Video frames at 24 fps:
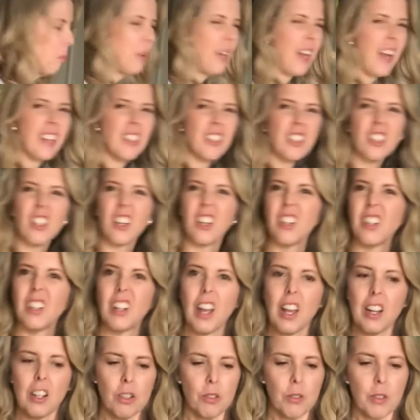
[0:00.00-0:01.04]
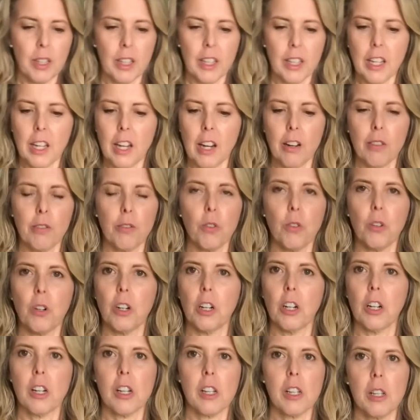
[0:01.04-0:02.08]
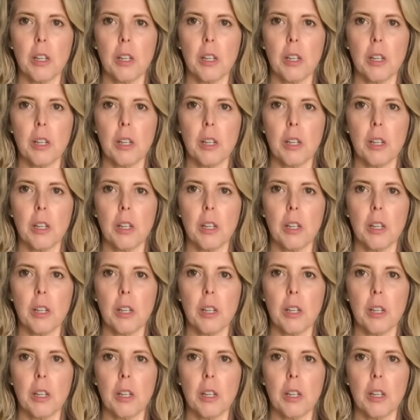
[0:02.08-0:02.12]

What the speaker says: The plaid shirt I don't really care for.